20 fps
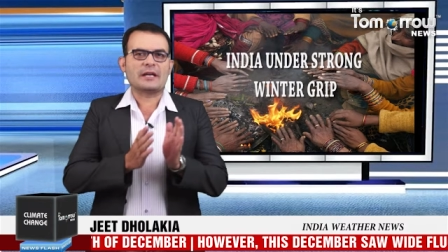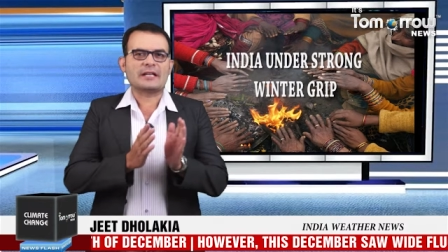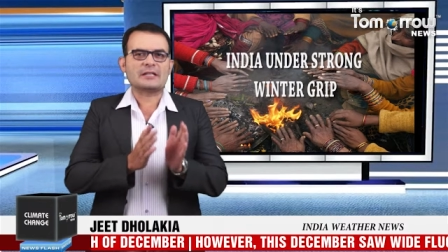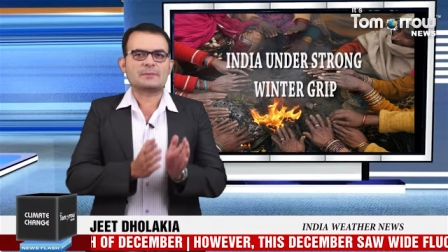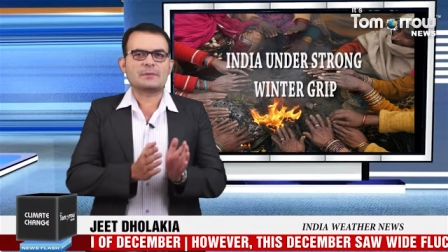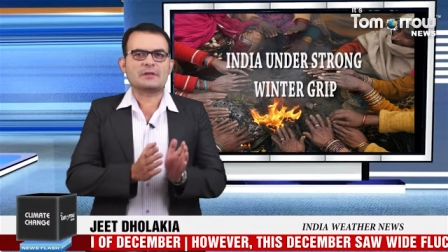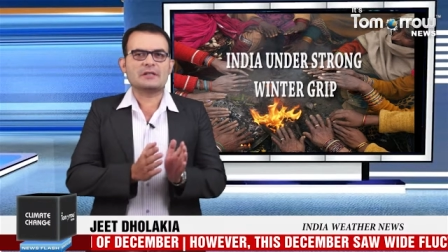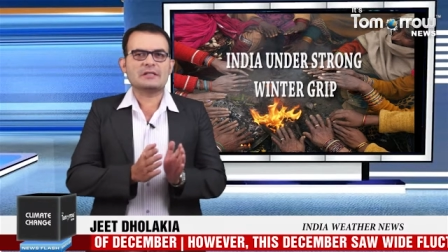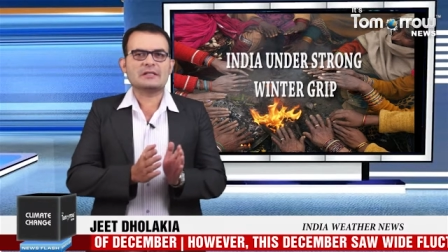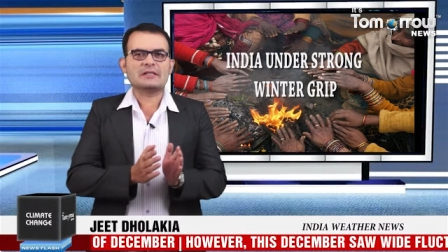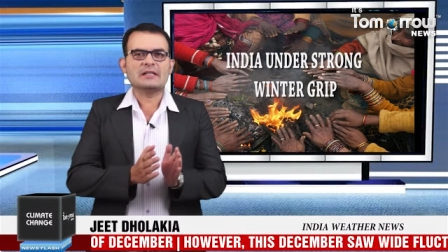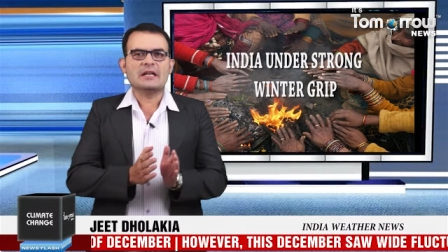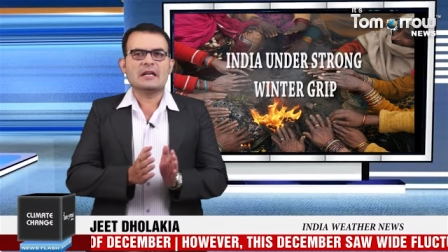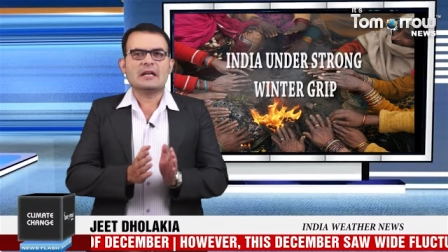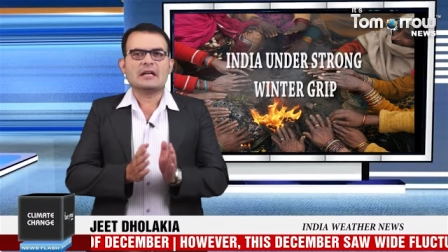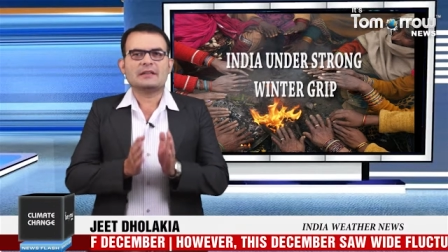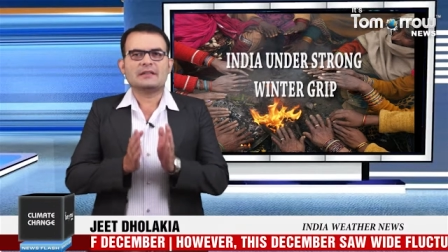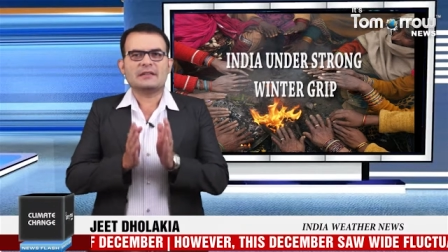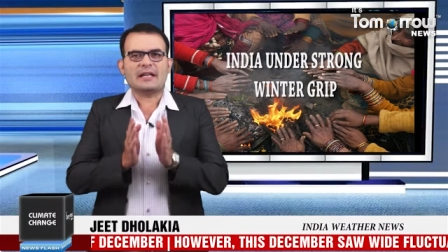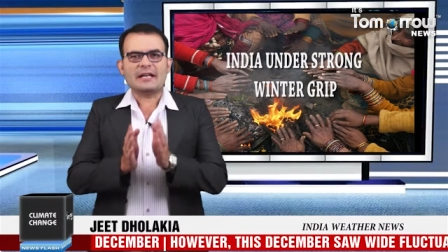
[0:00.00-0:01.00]
experts,
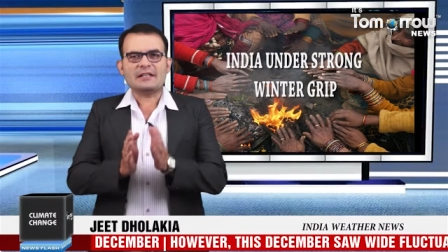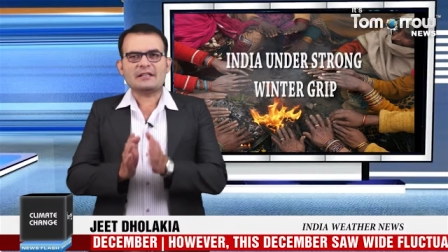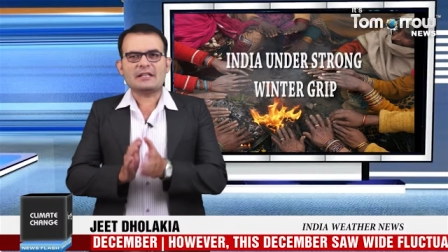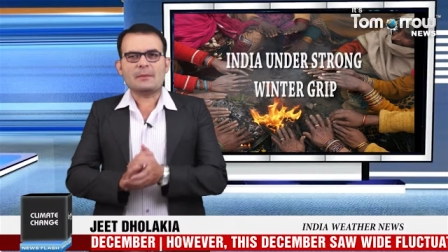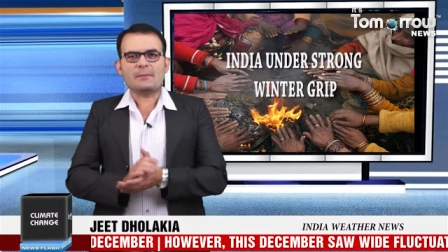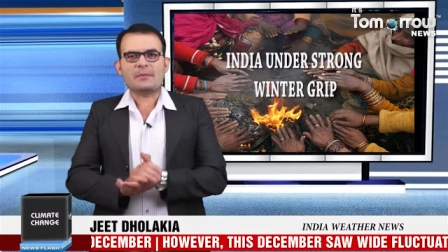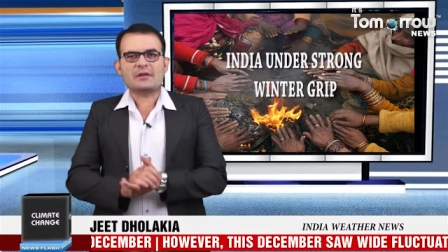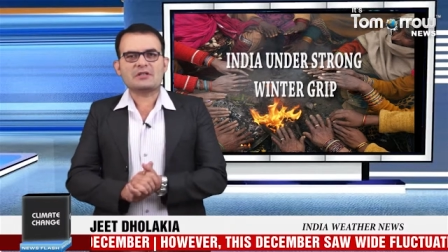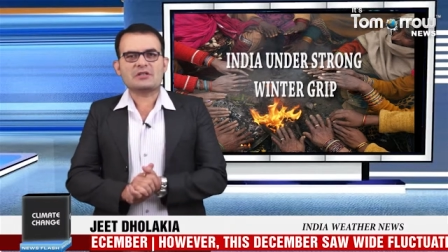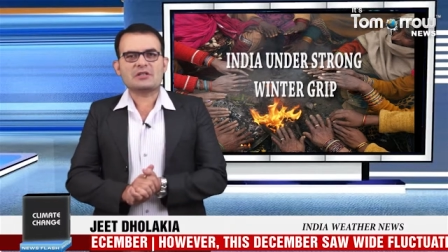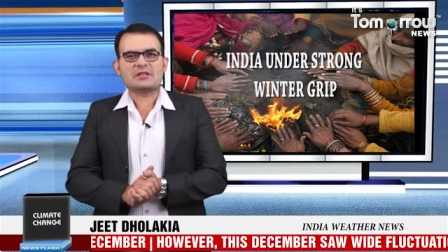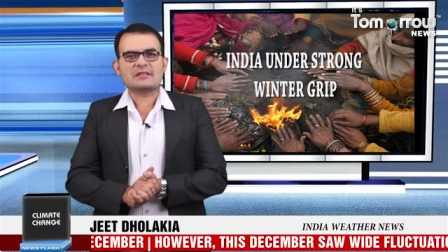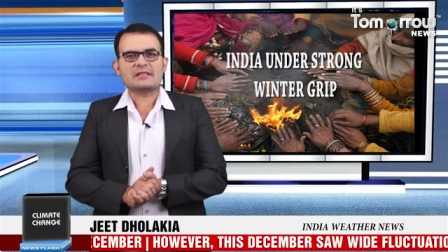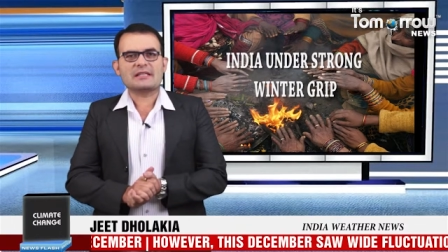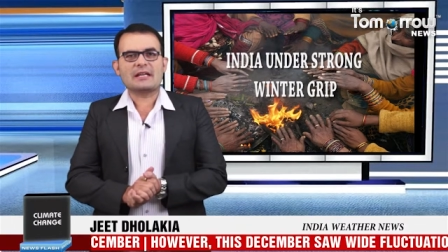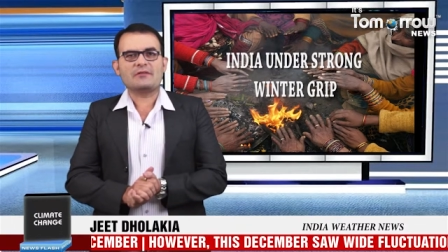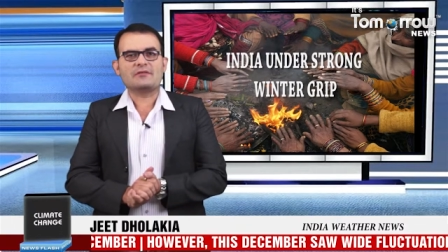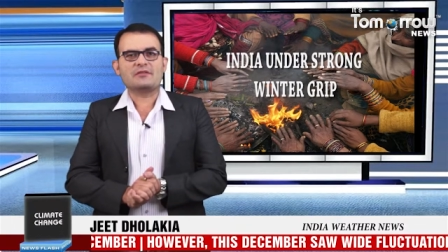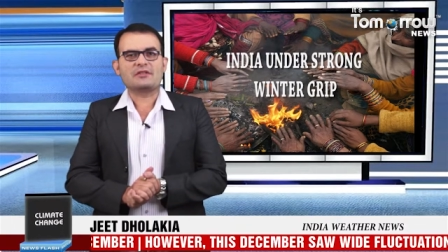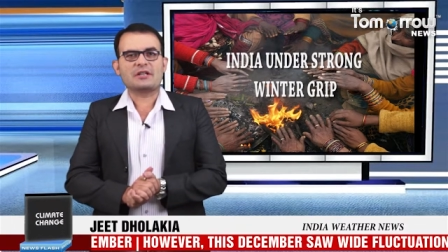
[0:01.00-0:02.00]
night temperatures
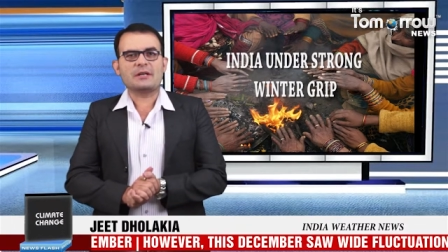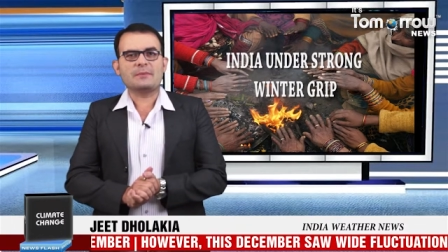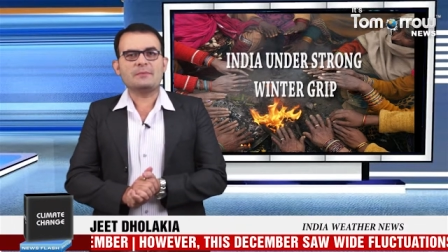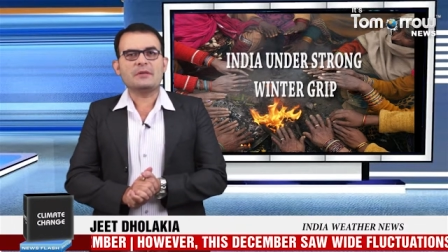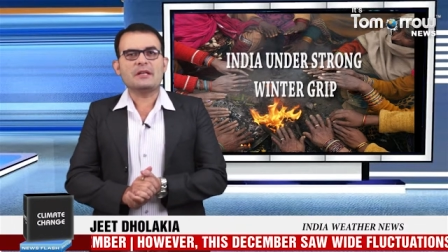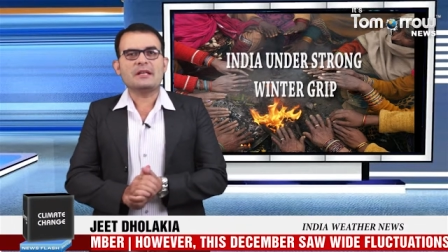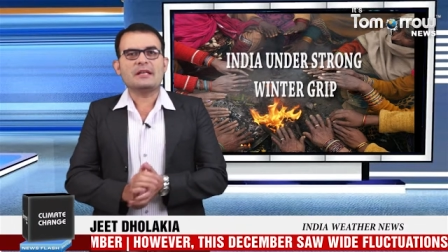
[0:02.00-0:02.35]
have dropped